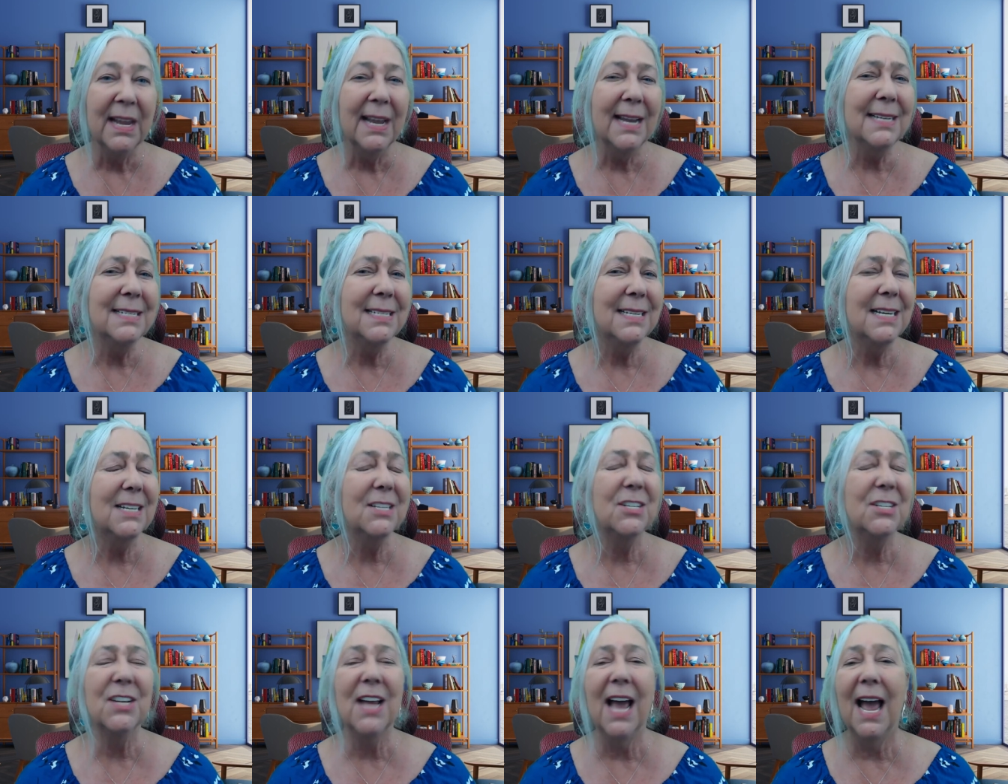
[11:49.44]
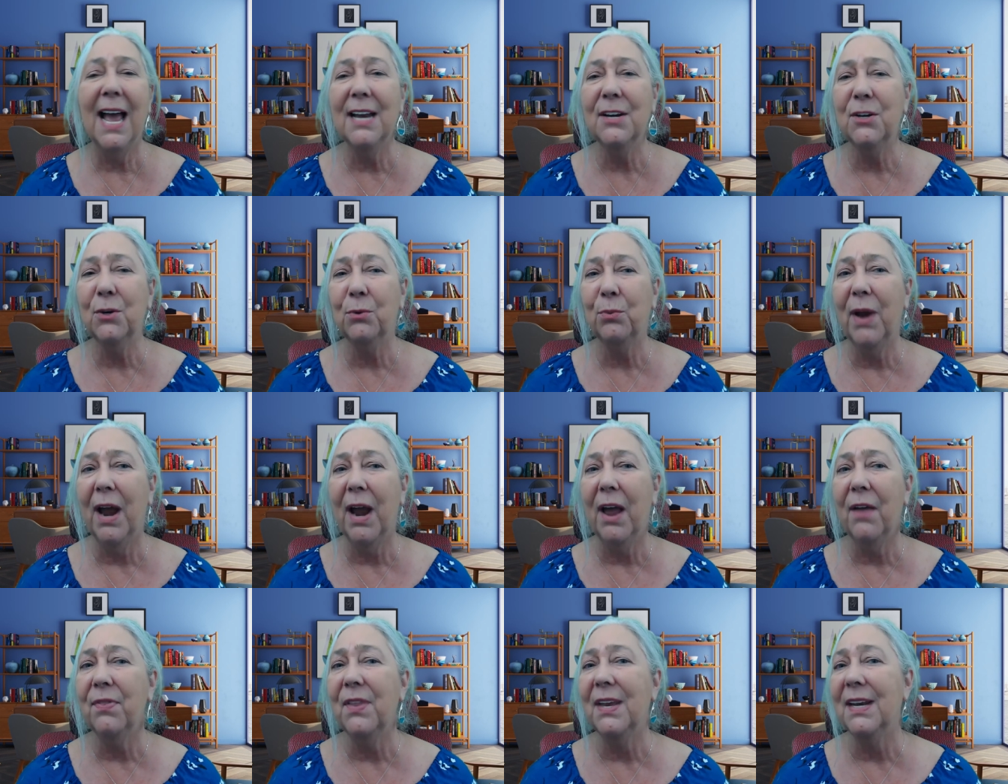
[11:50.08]
It's designed
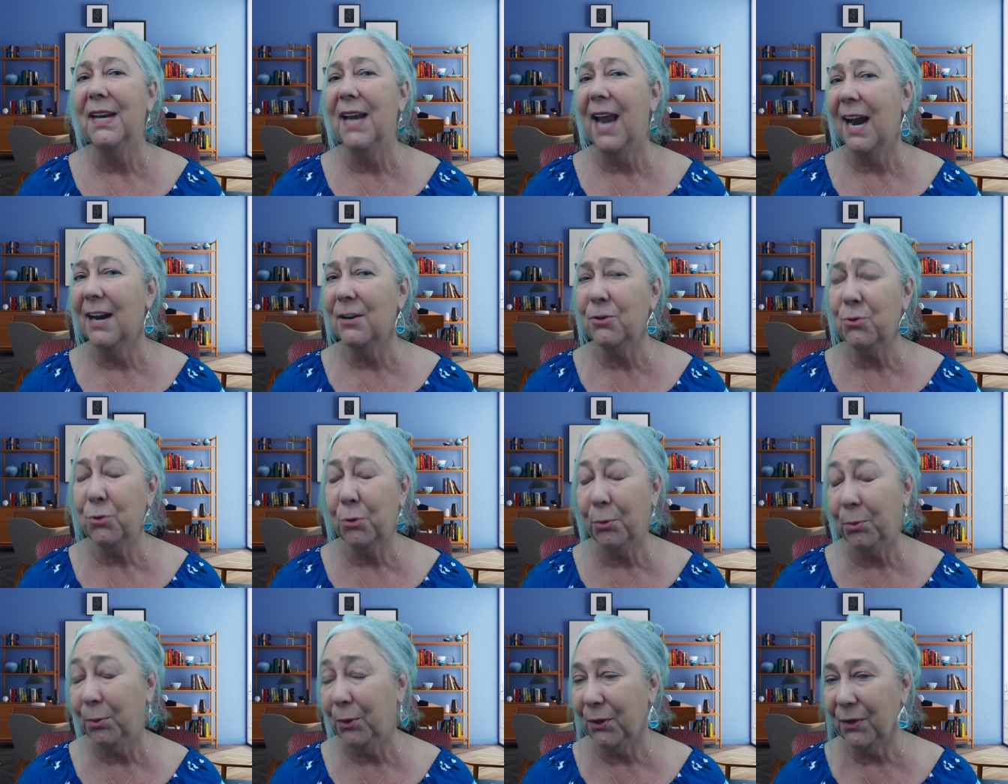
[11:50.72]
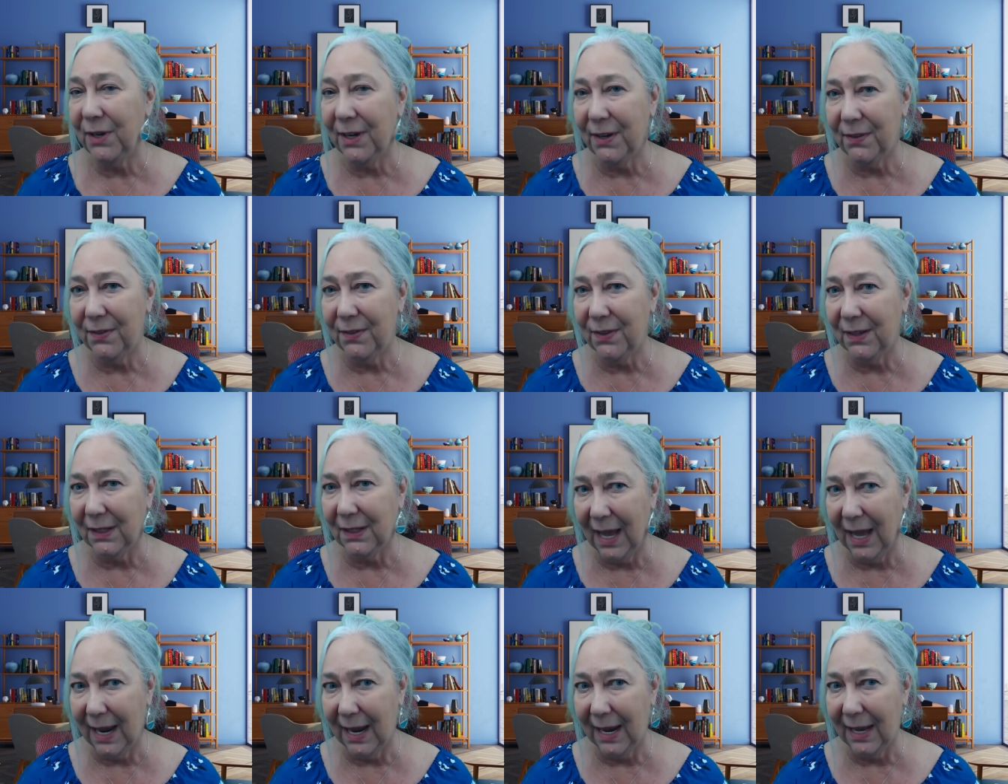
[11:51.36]
around the natural beauty of the
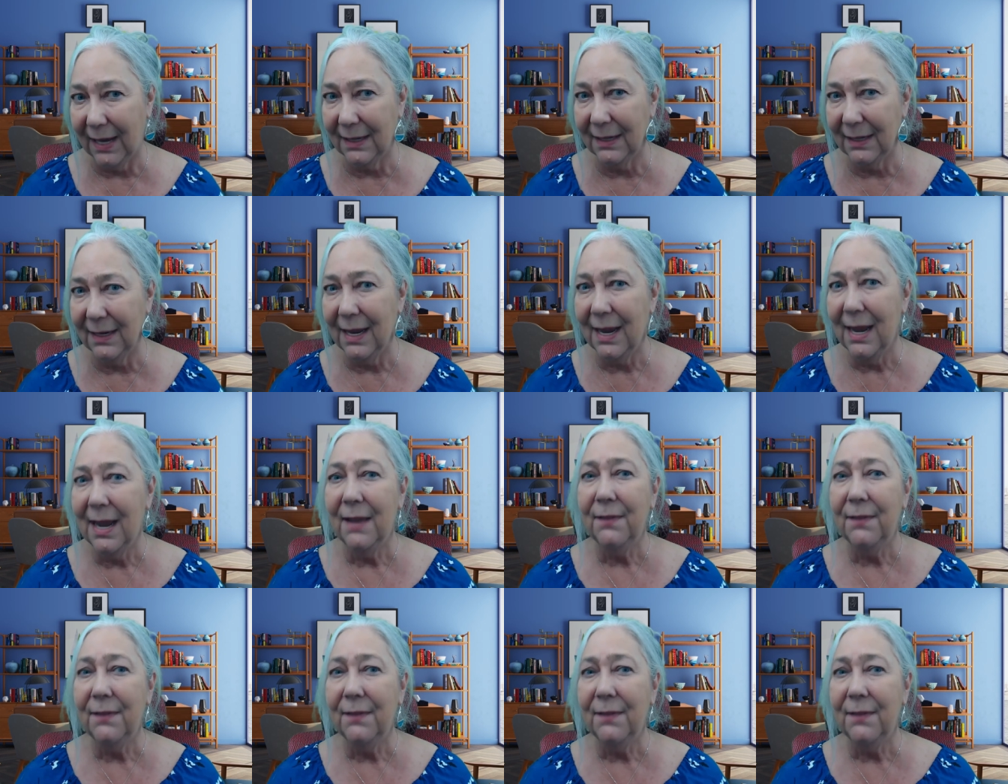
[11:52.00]
land.